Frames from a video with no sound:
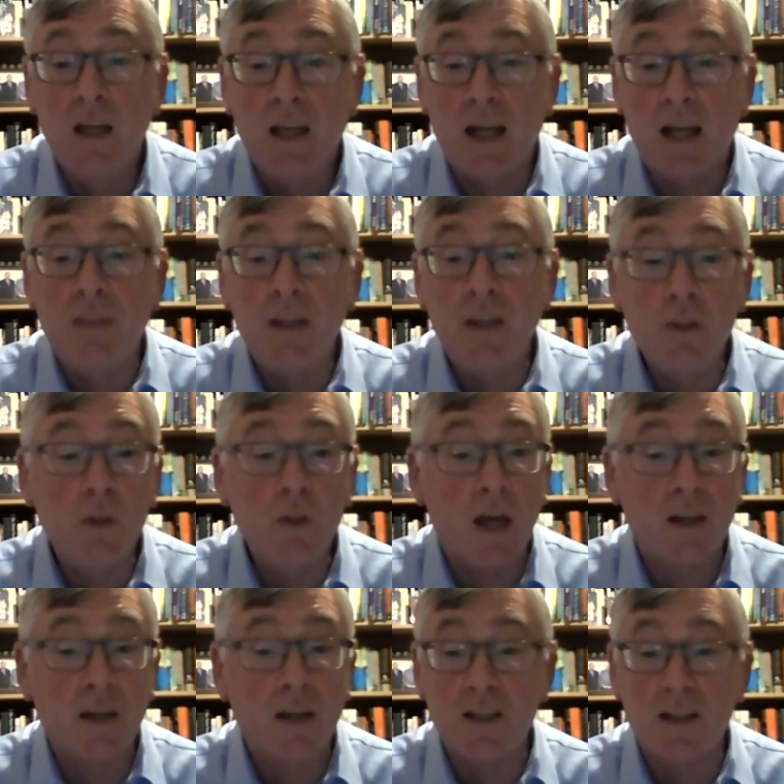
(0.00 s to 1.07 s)
And they do
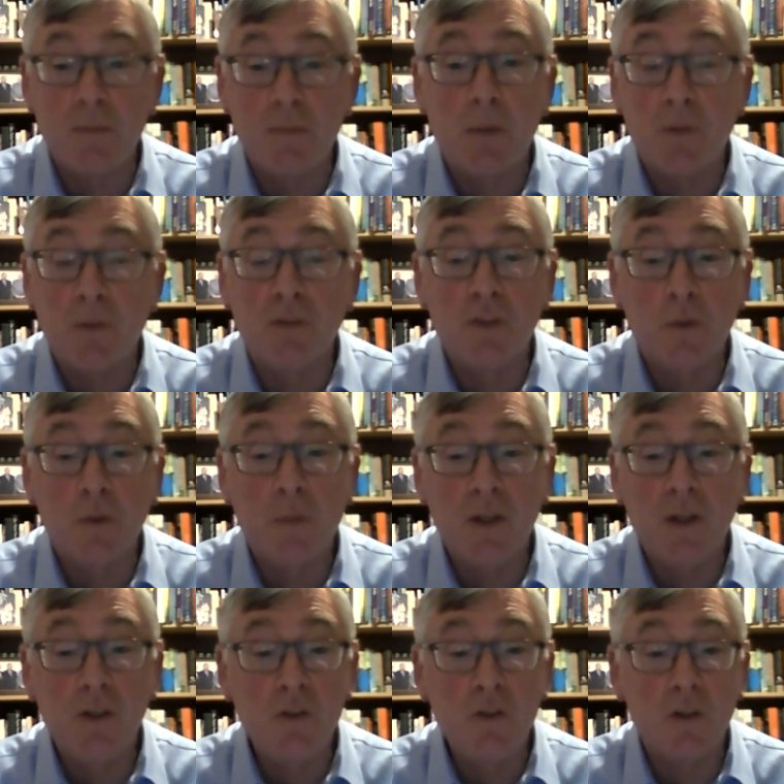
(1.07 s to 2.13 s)
that as a member of the
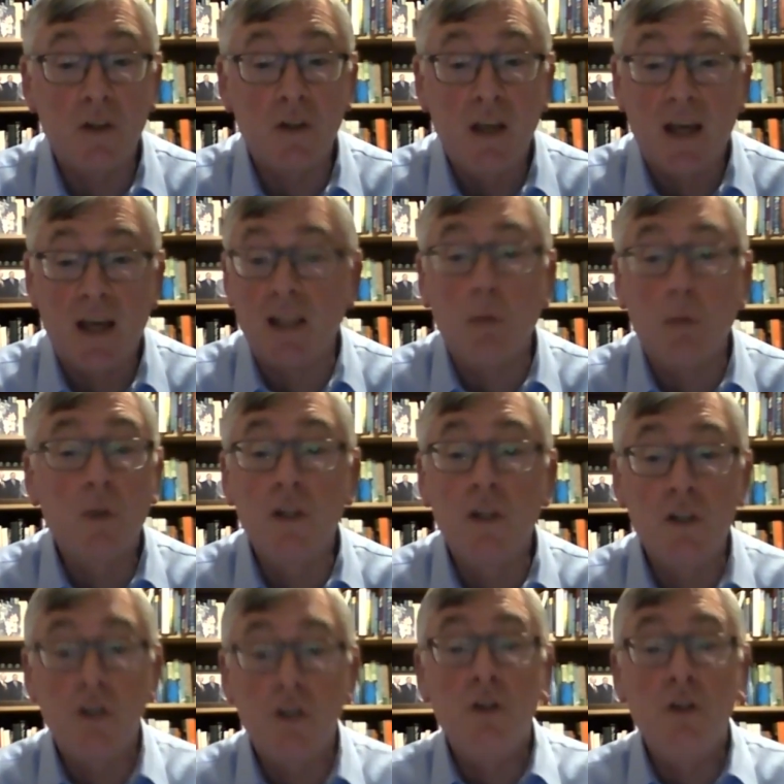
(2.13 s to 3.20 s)
European Union. And they will
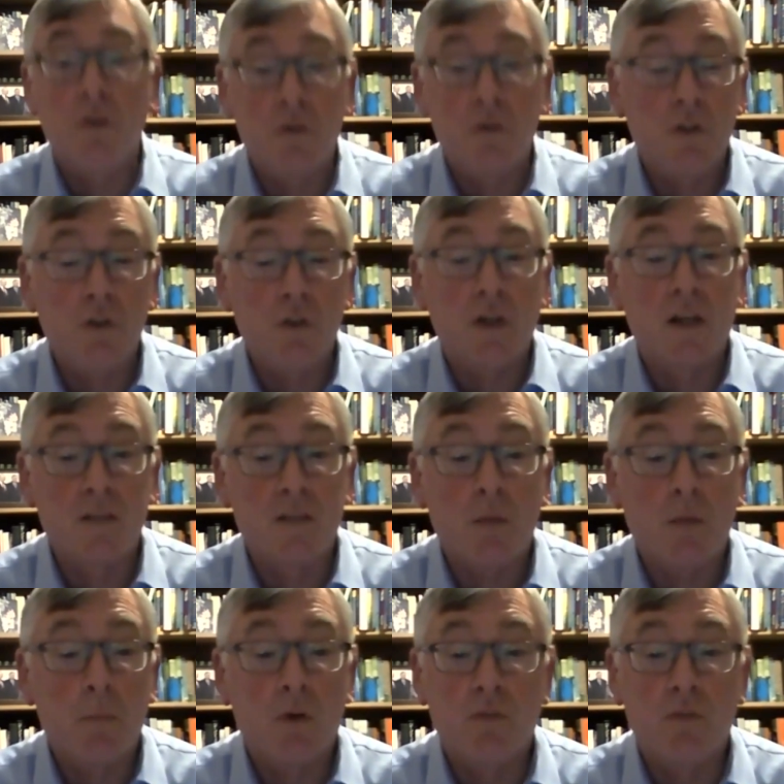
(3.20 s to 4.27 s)
continue to do that as a
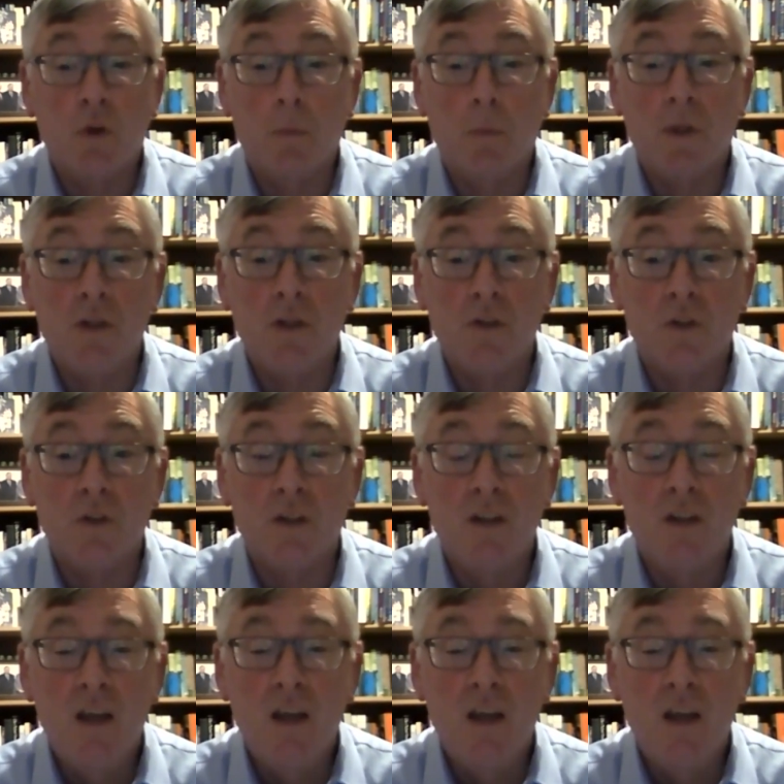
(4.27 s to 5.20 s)
member of the European Union.